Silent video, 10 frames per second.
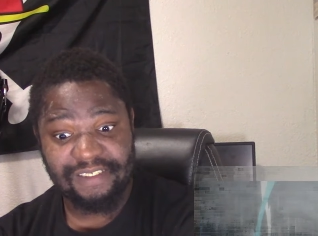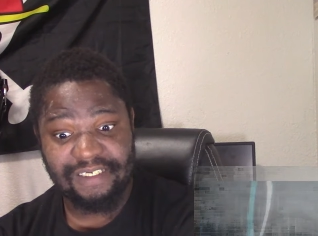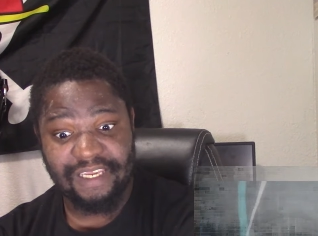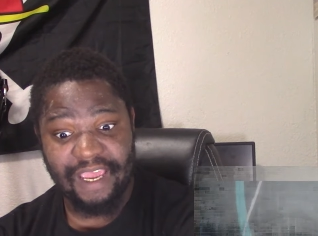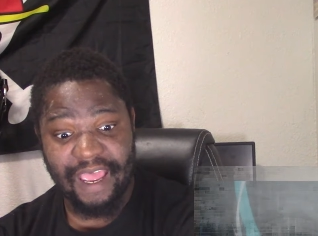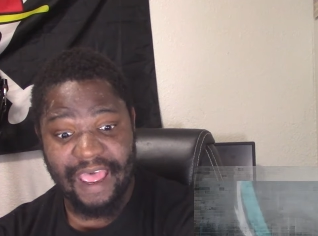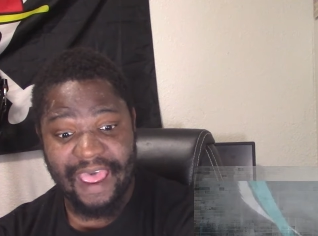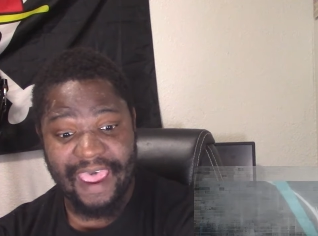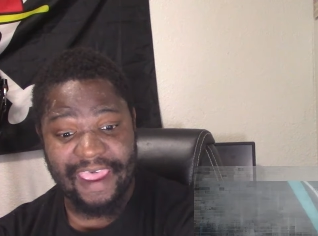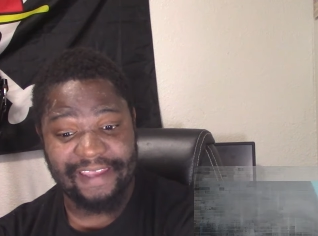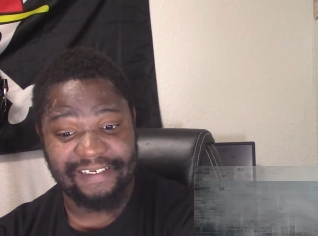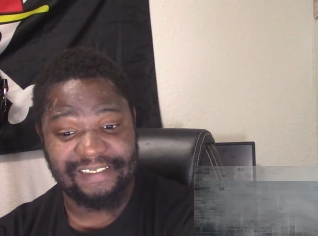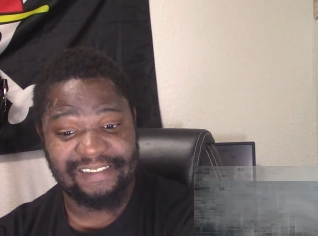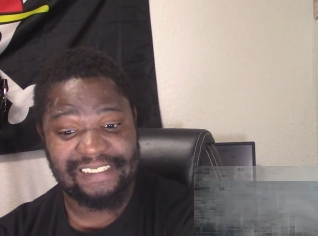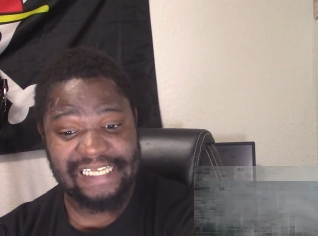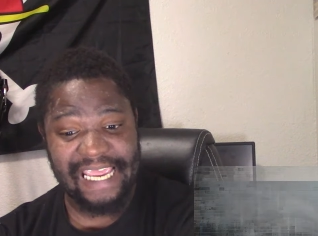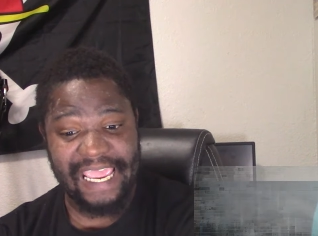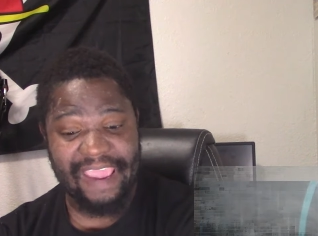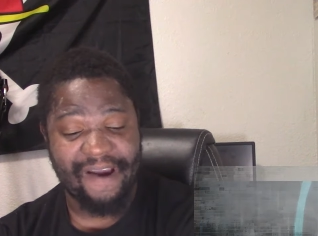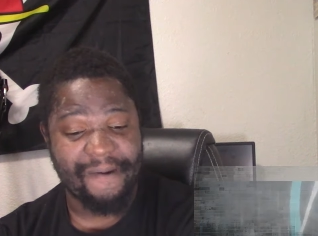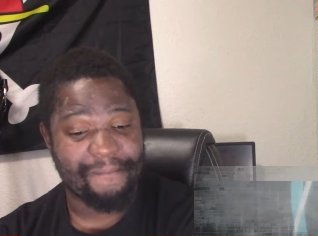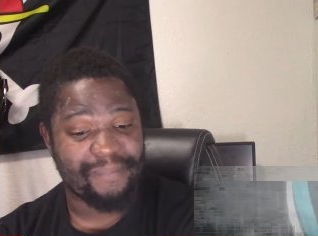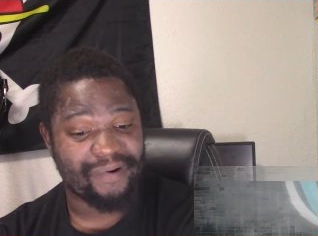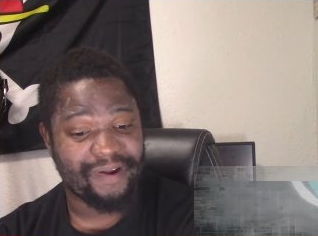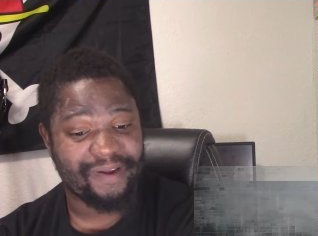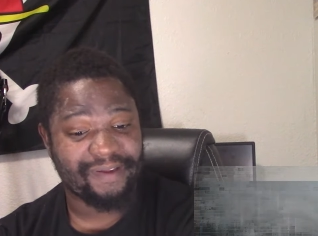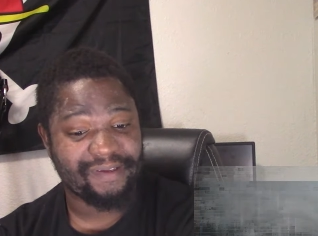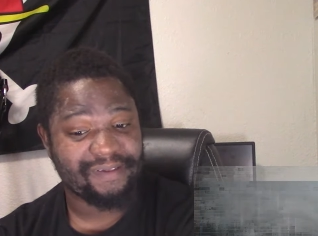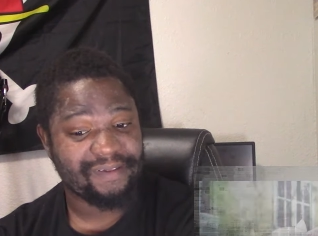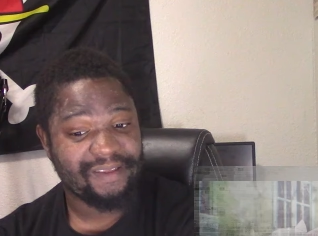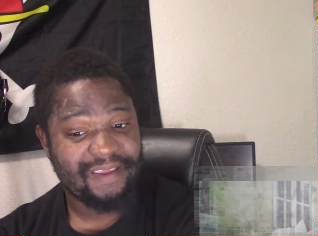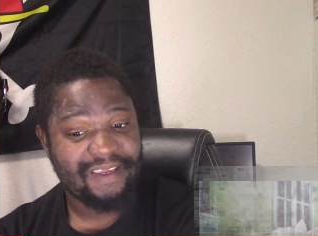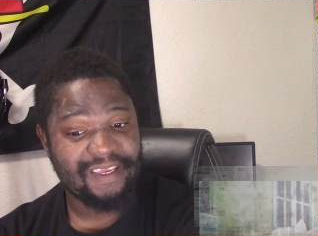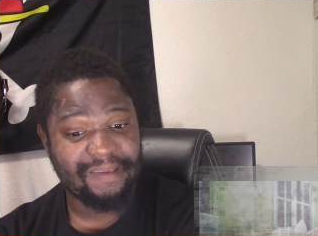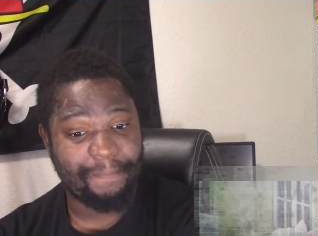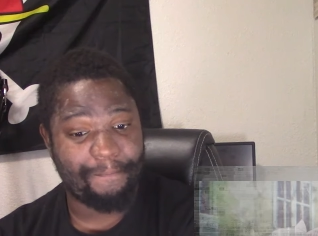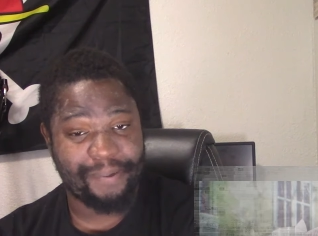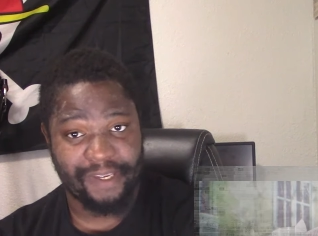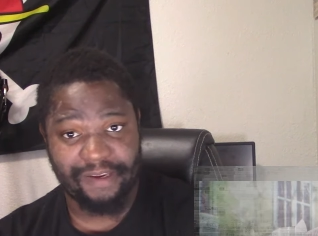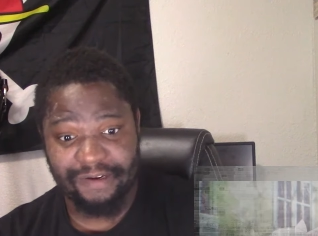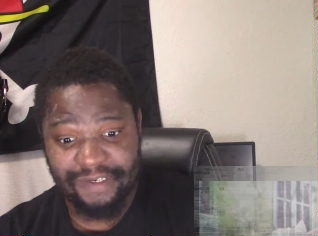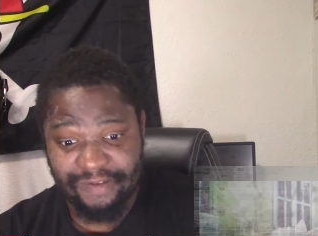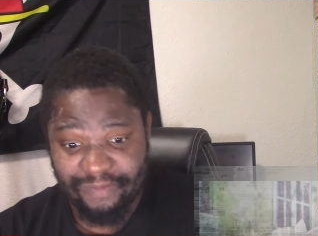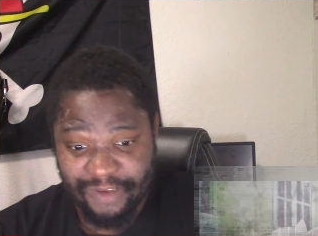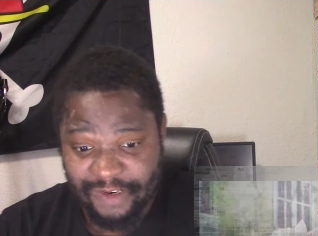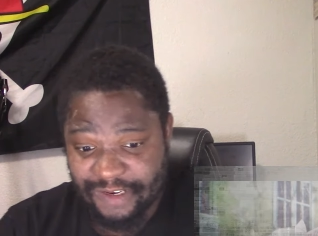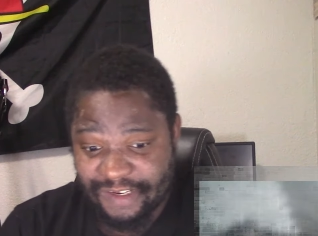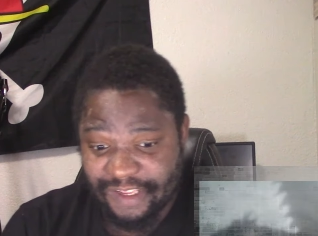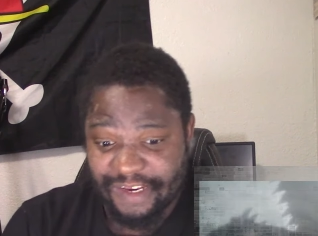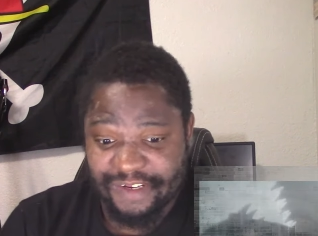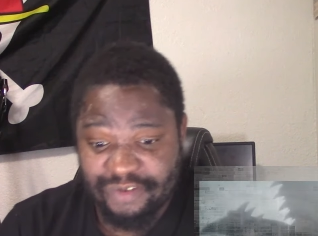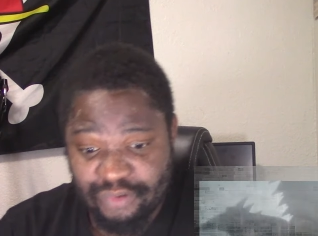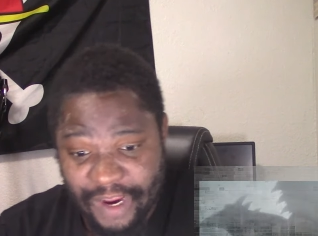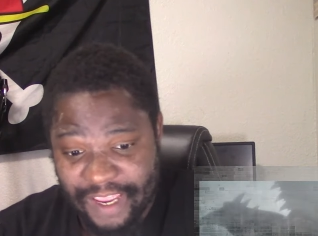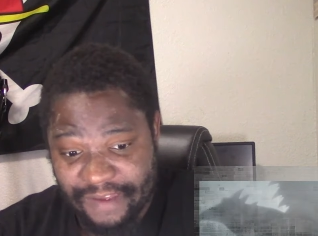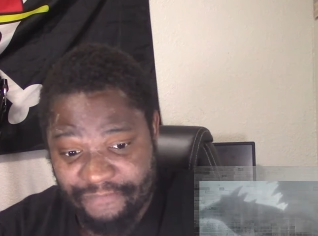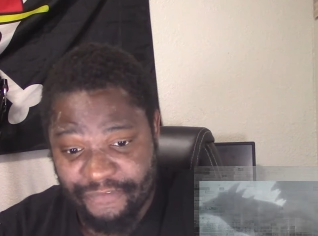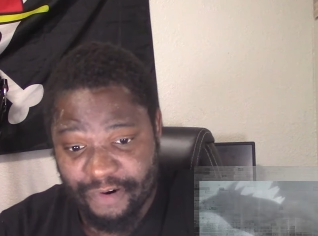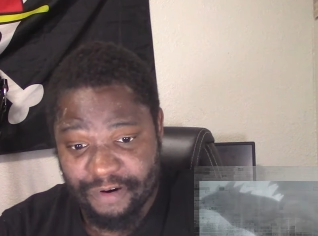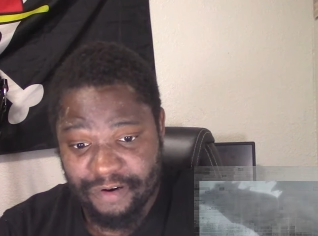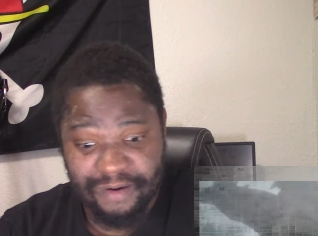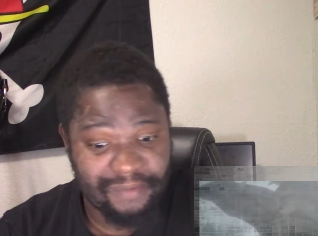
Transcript: God damn, bruh. He's bigger in his dragon form.